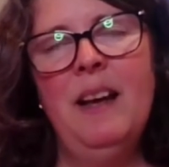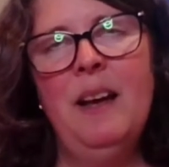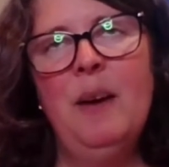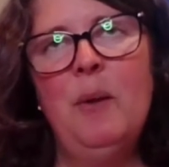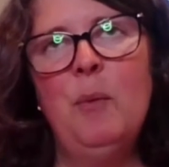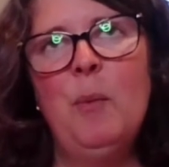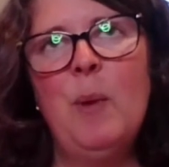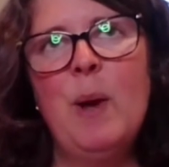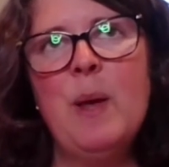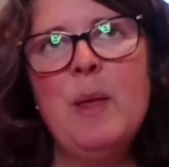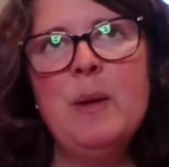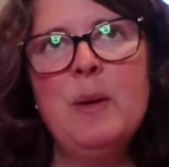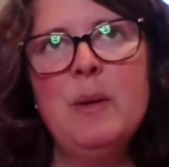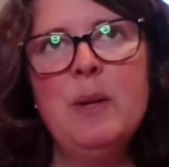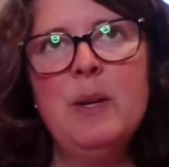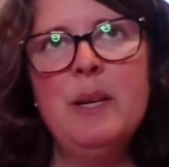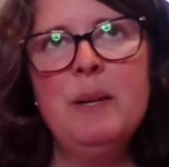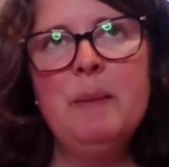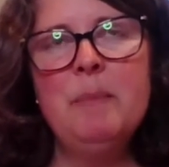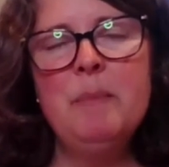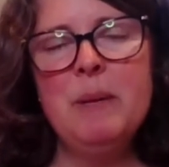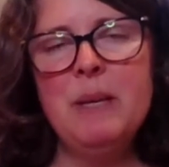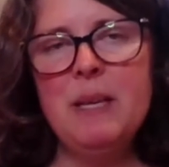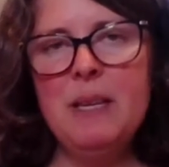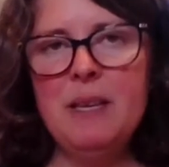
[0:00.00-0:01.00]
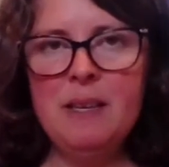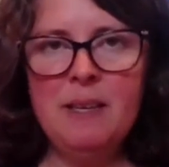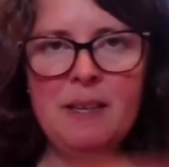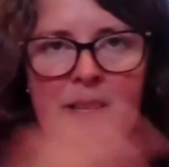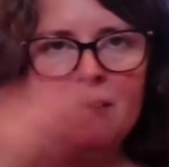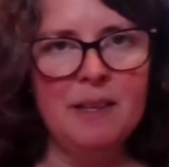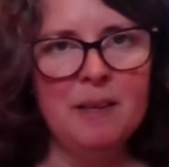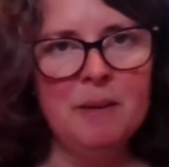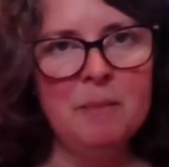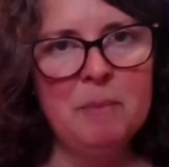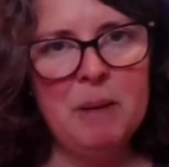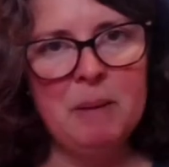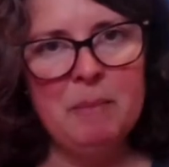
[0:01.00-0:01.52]
whether it be
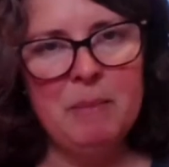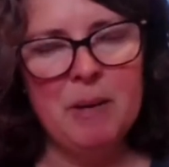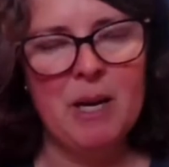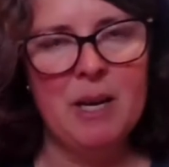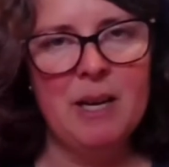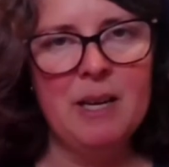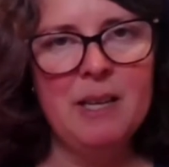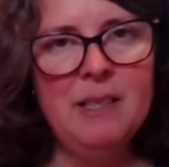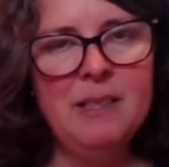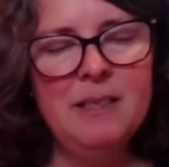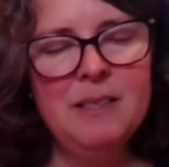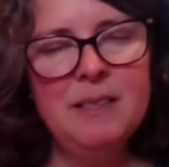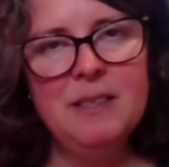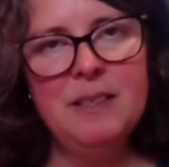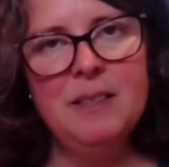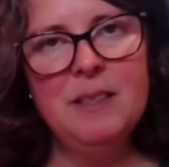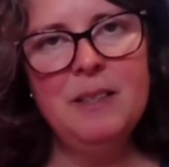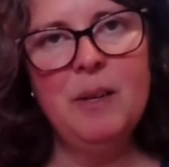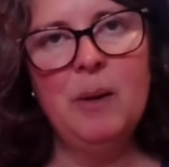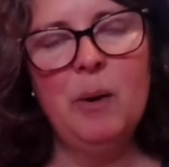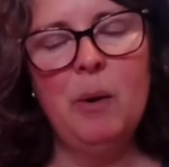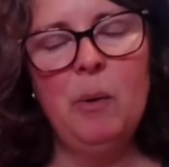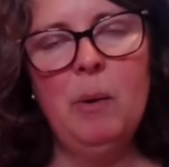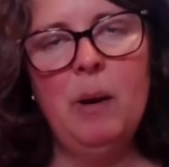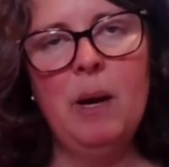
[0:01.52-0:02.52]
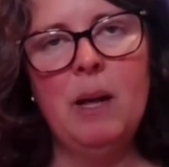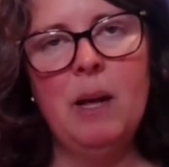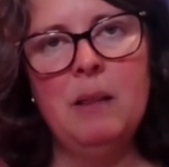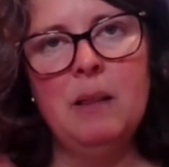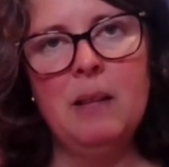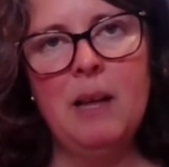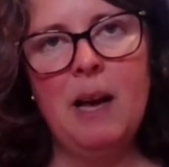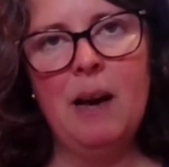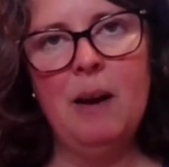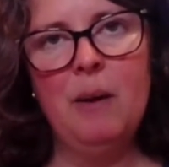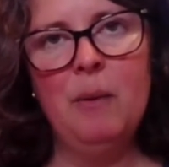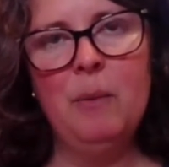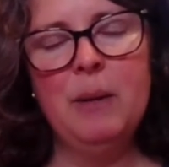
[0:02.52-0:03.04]
in my mind,
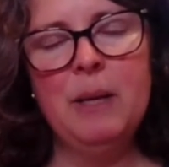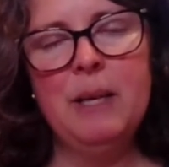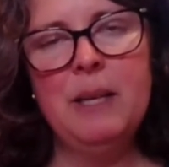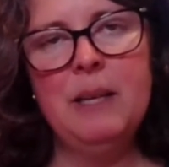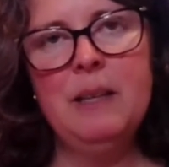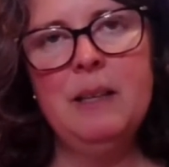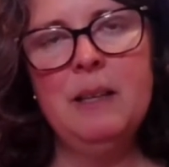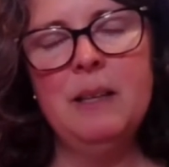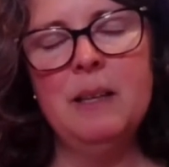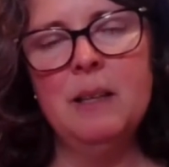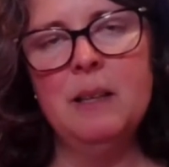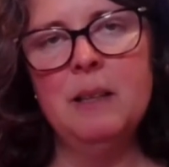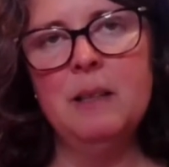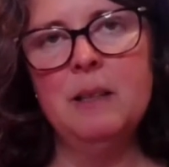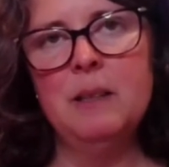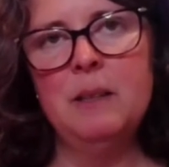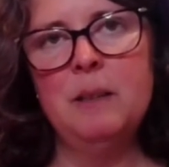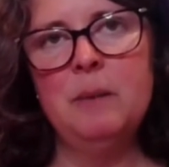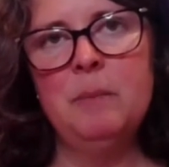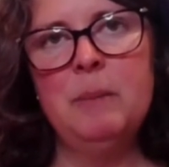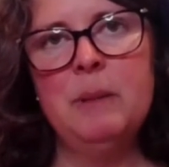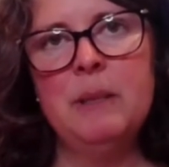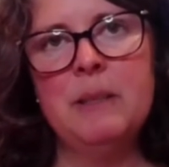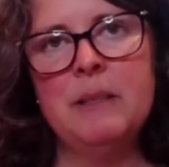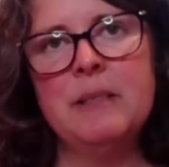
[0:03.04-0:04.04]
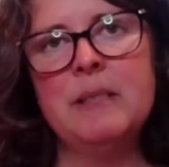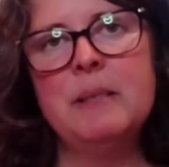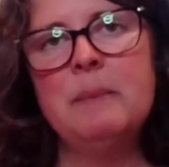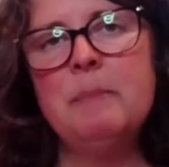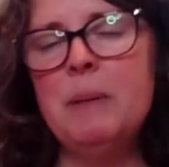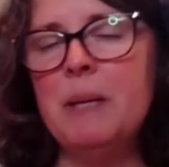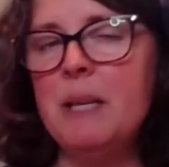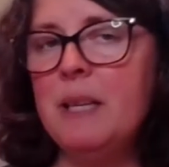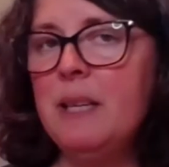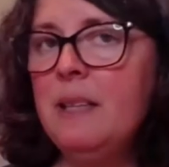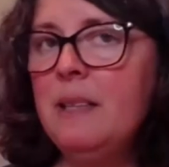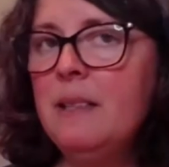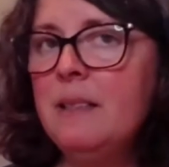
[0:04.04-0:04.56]
allowing a little bit of
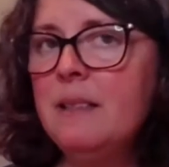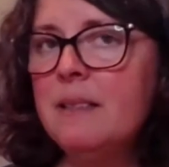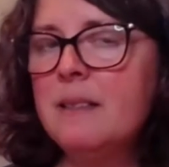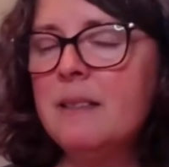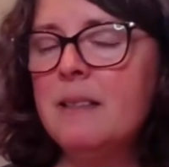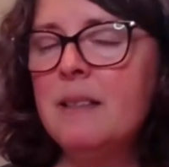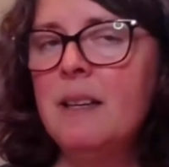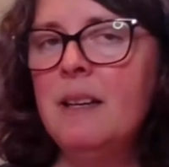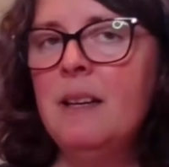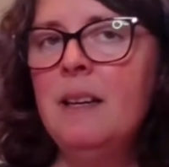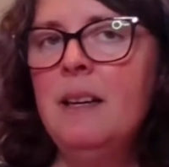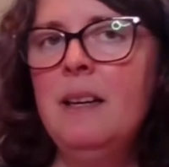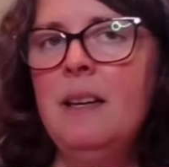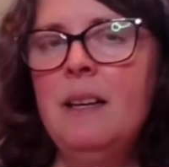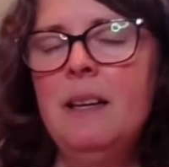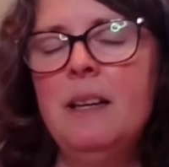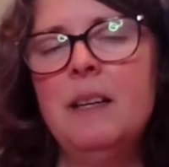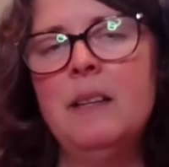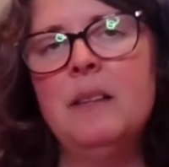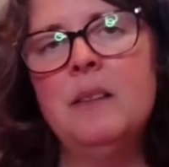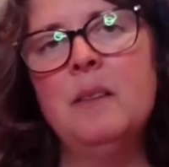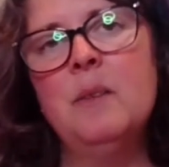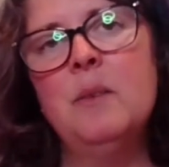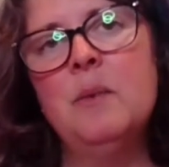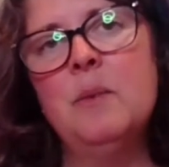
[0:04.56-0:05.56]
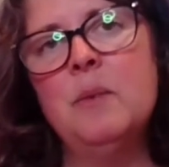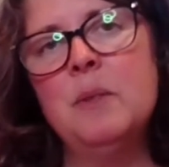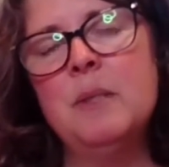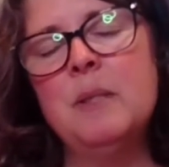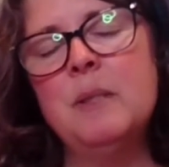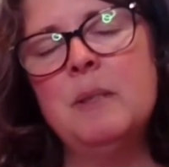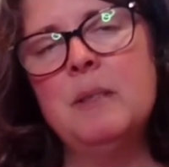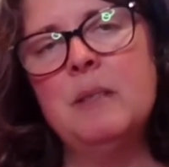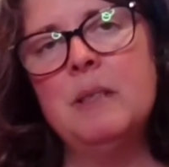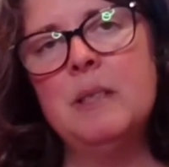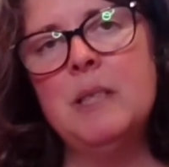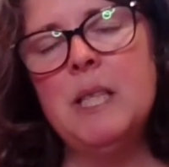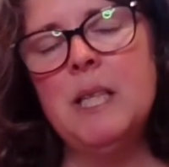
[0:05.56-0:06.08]
space in
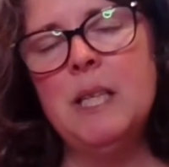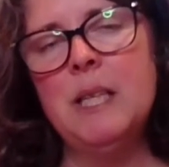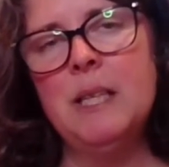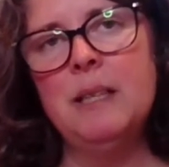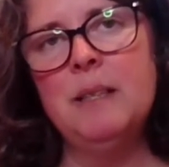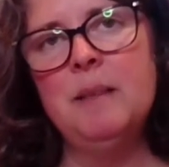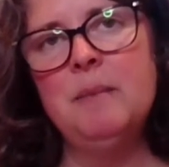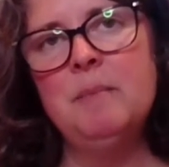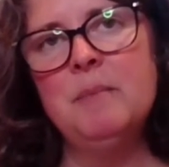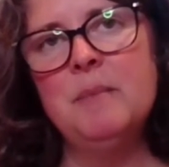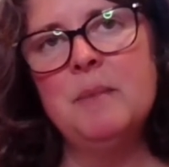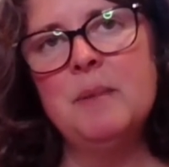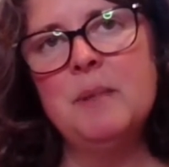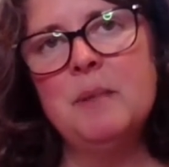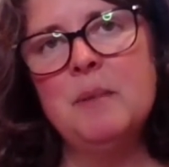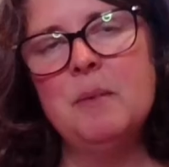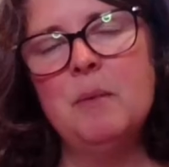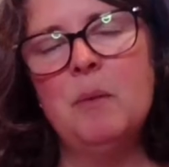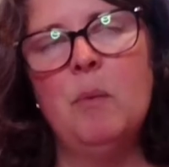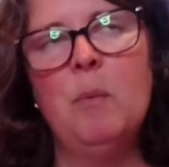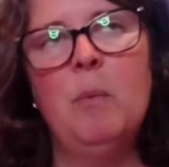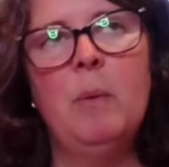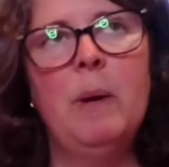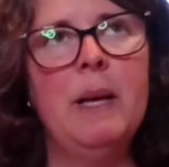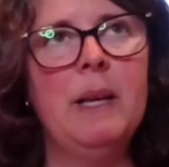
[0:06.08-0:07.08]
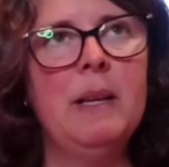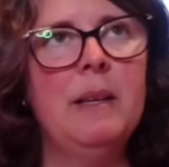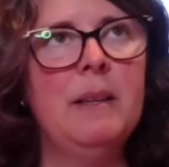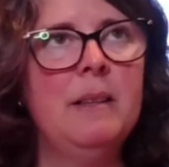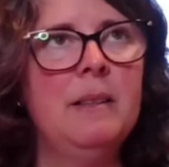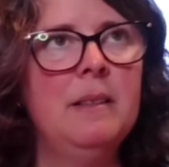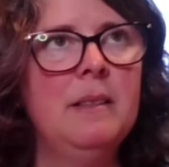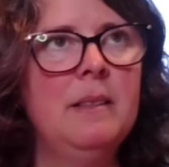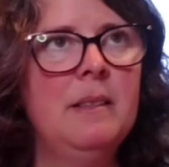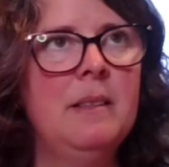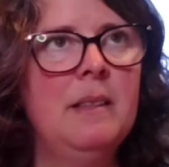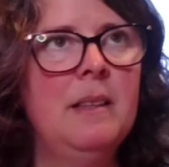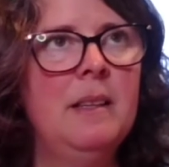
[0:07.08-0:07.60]
those times
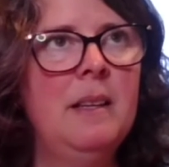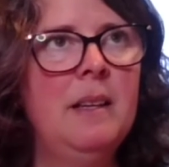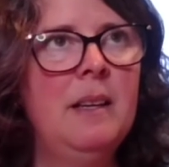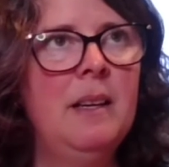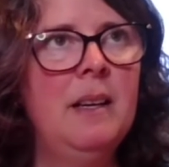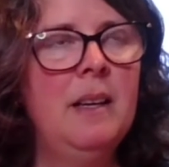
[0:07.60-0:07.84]
when